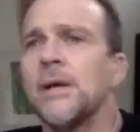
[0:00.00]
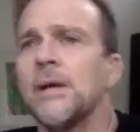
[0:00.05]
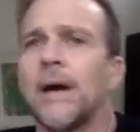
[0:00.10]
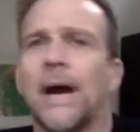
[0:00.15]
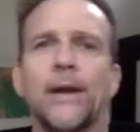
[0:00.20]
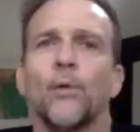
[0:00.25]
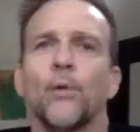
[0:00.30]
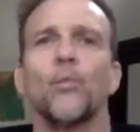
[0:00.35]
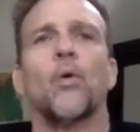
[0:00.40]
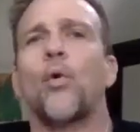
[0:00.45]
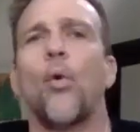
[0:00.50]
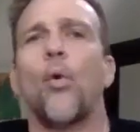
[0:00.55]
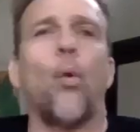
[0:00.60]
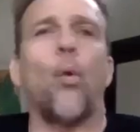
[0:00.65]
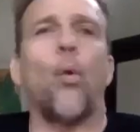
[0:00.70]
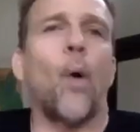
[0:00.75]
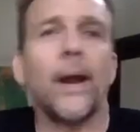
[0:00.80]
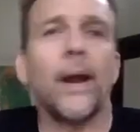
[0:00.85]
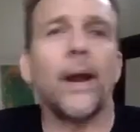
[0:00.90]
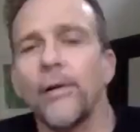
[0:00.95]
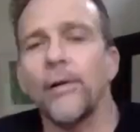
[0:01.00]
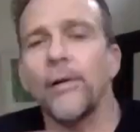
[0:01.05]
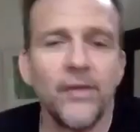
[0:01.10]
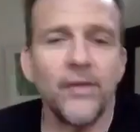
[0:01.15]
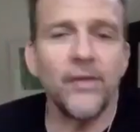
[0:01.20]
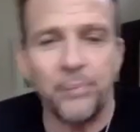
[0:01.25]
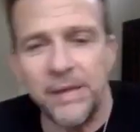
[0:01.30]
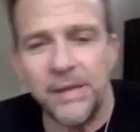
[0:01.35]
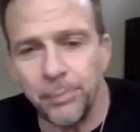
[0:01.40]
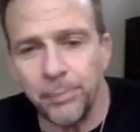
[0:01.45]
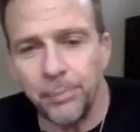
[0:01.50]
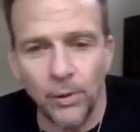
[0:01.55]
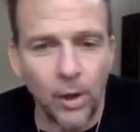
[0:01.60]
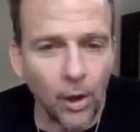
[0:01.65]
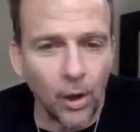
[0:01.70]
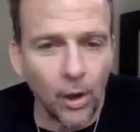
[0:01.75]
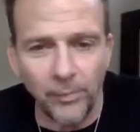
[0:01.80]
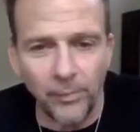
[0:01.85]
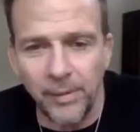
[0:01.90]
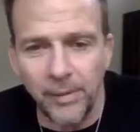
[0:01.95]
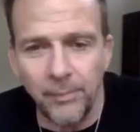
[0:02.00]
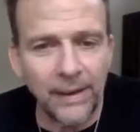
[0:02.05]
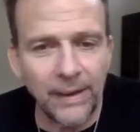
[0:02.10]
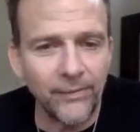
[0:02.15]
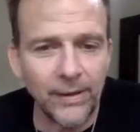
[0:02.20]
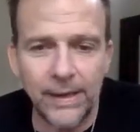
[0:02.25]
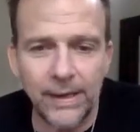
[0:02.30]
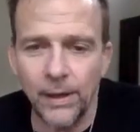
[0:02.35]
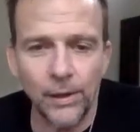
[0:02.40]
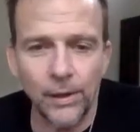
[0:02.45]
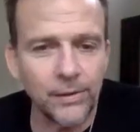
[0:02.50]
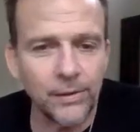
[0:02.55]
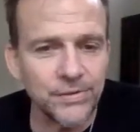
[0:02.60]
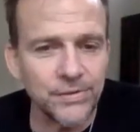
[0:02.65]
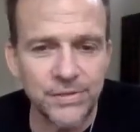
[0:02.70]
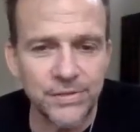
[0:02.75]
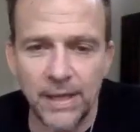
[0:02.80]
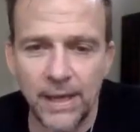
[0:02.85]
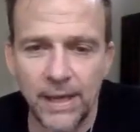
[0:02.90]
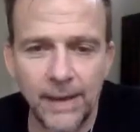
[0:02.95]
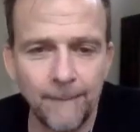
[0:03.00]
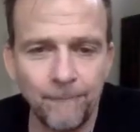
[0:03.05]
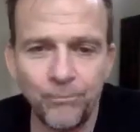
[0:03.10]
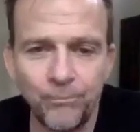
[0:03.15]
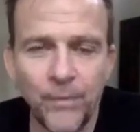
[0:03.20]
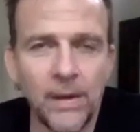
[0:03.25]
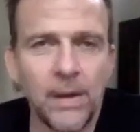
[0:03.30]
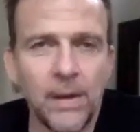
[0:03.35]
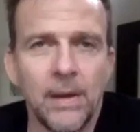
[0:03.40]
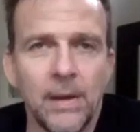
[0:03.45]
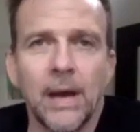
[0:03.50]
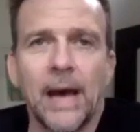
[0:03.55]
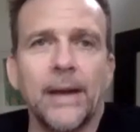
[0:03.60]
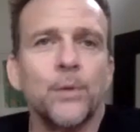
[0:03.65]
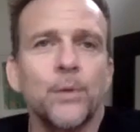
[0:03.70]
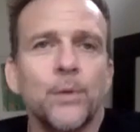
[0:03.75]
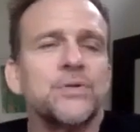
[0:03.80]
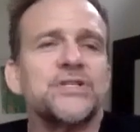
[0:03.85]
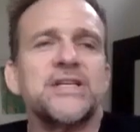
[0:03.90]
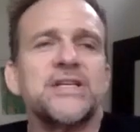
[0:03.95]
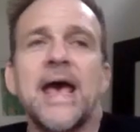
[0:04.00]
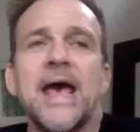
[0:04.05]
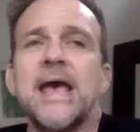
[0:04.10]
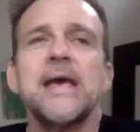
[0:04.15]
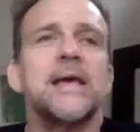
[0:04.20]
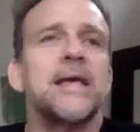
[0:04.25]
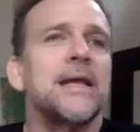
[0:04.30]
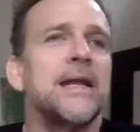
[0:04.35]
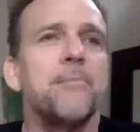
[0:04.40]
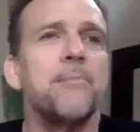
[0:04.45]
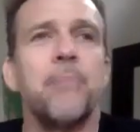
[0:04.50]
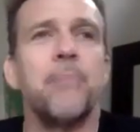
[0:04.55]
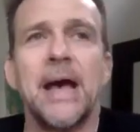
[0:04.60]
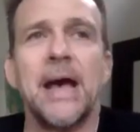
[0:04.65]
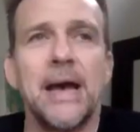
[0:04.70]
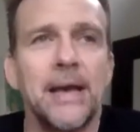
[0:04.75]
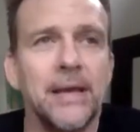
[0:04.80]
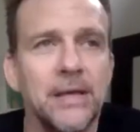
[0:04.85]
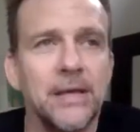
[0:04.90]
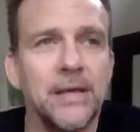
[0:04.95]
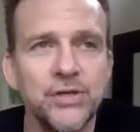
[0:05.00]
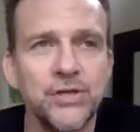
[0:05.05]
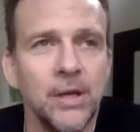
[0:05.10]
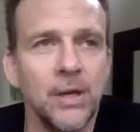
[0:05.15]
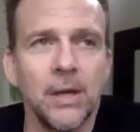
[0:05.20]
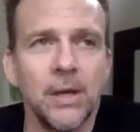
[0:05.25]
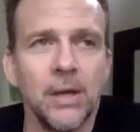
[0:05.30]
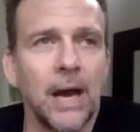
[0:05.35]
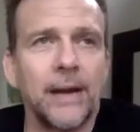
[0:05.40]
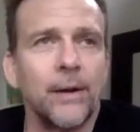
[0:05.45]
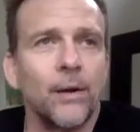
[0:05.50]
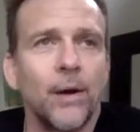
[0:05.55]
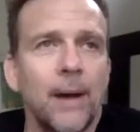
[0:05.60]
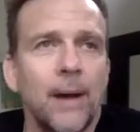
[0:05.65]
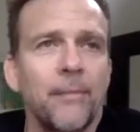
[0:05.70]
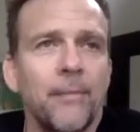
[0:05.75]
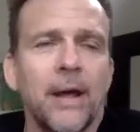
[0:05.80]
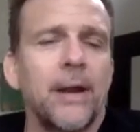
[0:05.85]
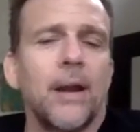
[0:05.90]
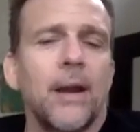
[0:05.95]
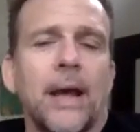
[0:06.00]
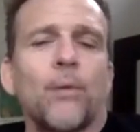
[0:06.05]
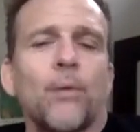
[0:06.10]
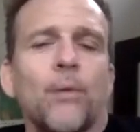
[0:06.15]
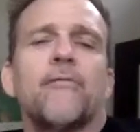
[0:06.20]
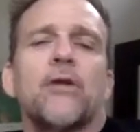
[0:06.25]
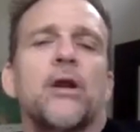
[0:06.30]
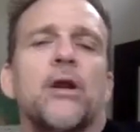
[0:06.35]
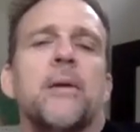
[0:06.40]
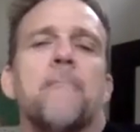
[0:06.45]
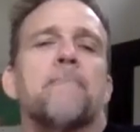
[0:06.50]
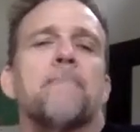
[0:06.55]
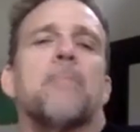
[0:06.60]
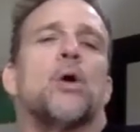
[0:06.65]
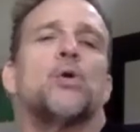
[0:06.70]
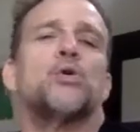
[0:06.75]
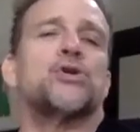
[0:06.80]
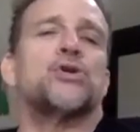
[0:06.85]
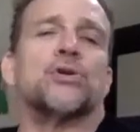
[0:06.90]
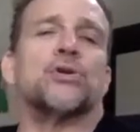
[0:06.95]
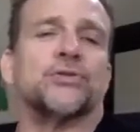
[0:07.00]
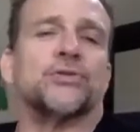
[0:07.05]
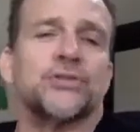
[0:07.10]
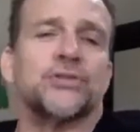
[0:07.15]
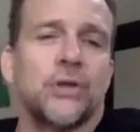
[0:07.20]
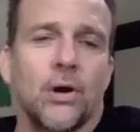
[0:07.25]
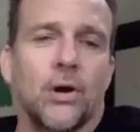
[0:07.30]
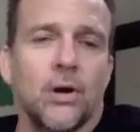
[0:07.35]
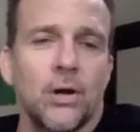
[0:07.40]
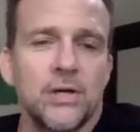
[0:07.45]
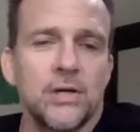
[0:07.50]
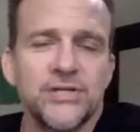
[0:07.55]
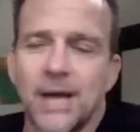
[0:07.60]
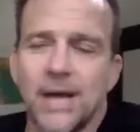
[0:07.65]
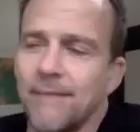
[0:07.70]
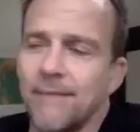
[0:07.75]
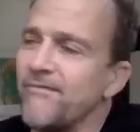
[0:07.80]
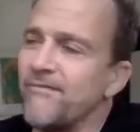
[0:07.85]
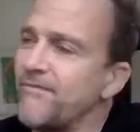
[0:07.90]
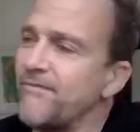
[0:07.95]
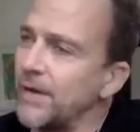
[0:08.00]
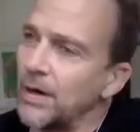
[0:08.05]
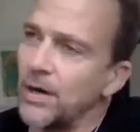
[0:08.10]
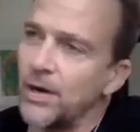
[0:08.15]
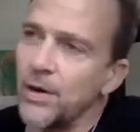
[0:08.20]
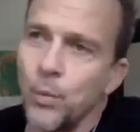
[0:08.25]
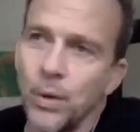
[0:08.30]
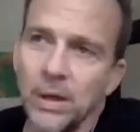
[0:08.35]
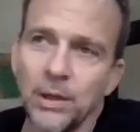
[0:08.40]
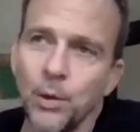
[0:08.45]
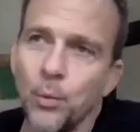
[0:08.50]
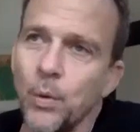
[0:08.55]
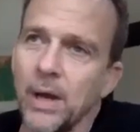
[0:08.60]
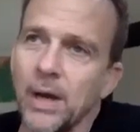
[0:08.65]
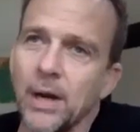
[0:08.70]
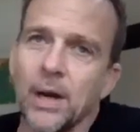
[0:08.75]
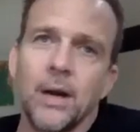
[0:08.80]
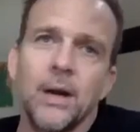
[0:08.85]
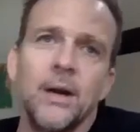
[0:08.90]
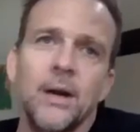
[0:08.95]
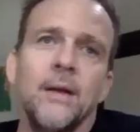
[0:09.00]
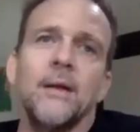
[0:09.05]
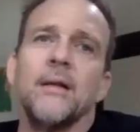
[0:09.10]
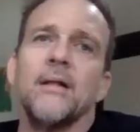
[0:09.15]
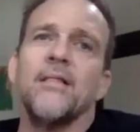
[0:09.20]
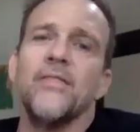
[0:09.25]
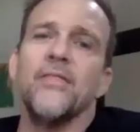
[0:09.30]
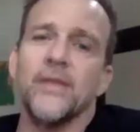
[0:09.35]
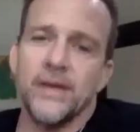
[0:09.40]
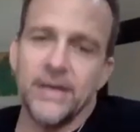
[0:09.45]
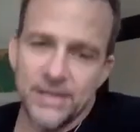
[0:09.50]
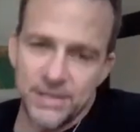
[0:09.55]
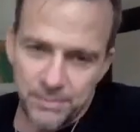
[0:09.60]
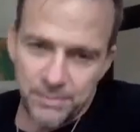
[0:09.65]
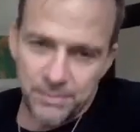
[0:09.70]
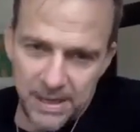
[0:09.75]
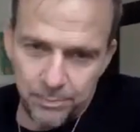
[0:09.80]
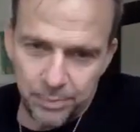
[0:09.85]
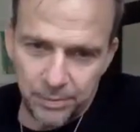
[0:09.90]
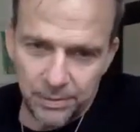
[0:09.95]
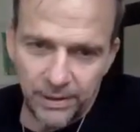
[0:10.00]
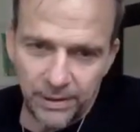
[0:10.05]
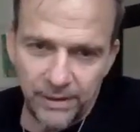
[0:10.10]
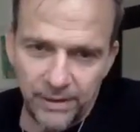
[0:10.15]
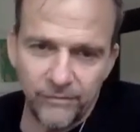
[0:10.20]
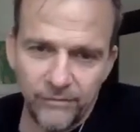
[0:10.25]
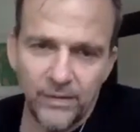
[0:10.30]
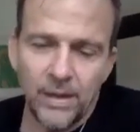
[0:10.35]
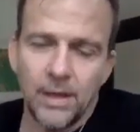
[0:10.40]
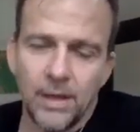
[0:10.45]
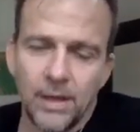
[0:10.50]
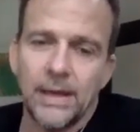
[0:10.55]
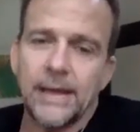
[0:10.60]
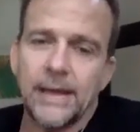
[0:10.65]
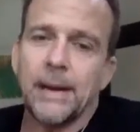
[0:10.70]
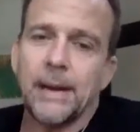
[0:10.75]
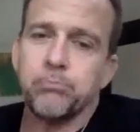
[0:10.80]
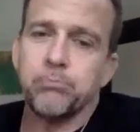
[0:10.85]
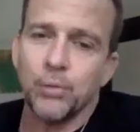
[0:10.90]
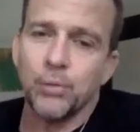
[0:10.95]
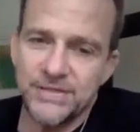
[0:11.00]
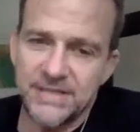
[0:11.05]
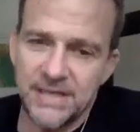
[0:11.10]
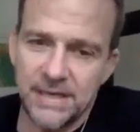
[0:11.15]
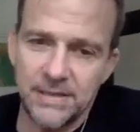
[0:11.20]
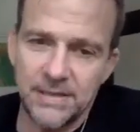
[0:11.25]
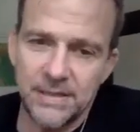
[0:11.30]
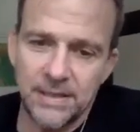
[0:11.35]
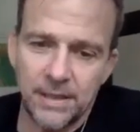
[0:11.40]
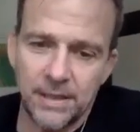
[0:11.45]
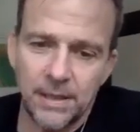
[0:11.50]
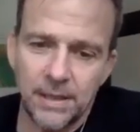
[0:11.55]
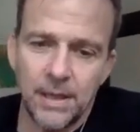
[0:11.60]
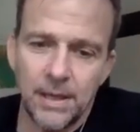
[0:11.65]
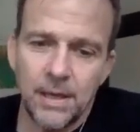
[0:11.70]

I don't require that people call me by the character's name. I don't take any baggage. I don't, I'm not, I don't have any emotional scars. I'm very well aware that it is make-believe and I'm pretending.